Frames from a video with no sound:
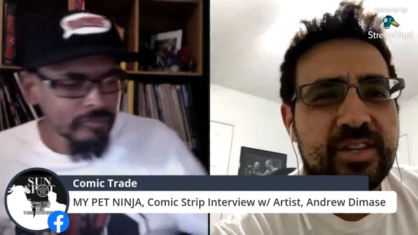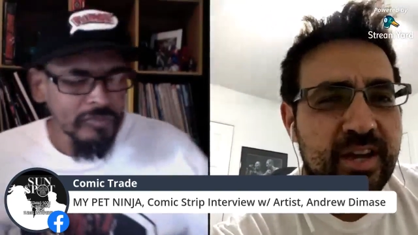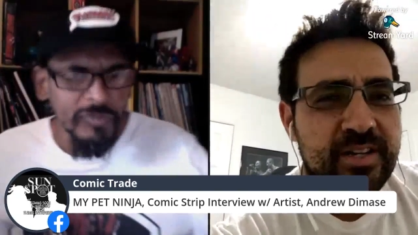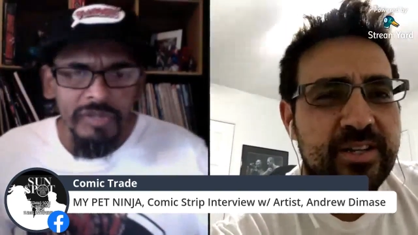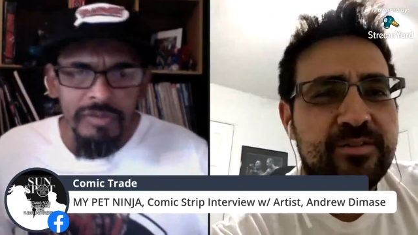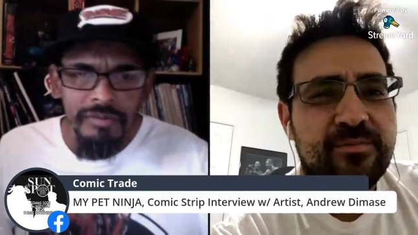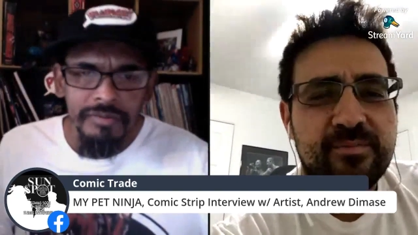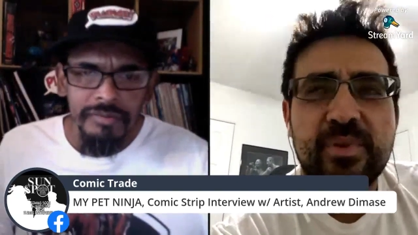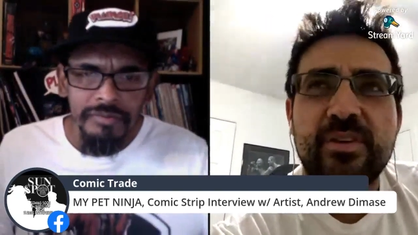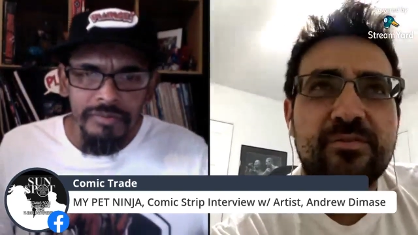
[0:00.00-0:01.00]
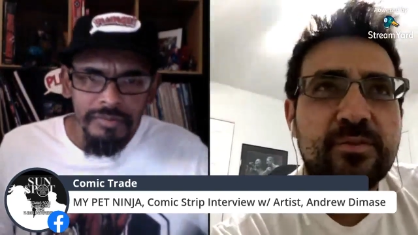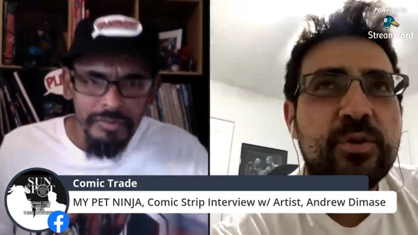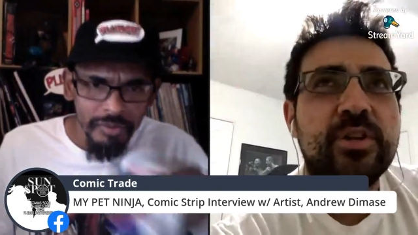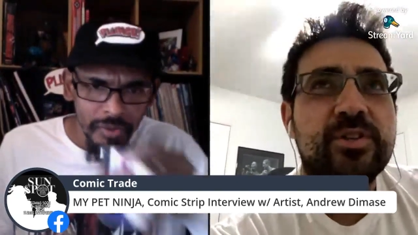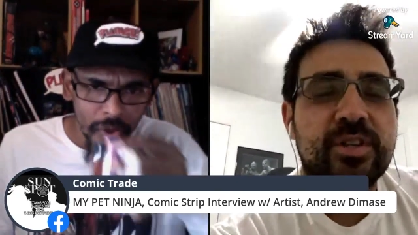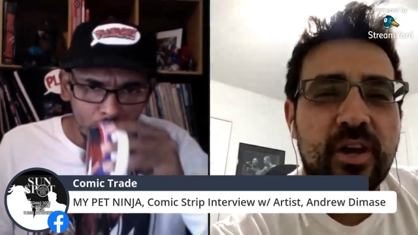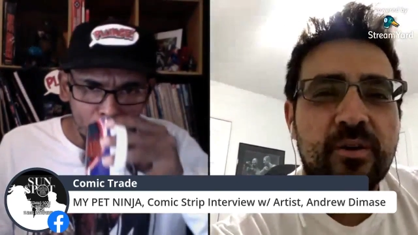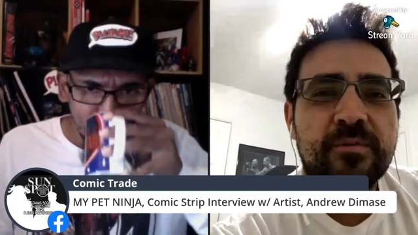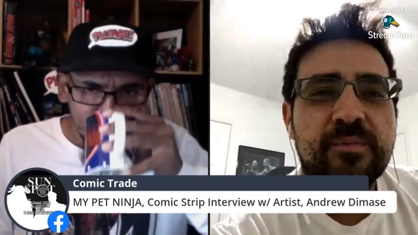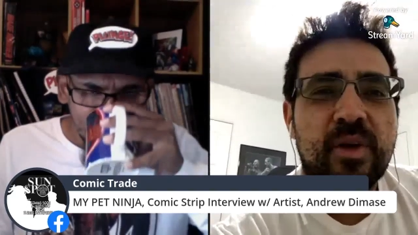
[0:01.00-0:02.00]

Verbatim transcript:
Speaker 1: kind of like a, like a few years ago.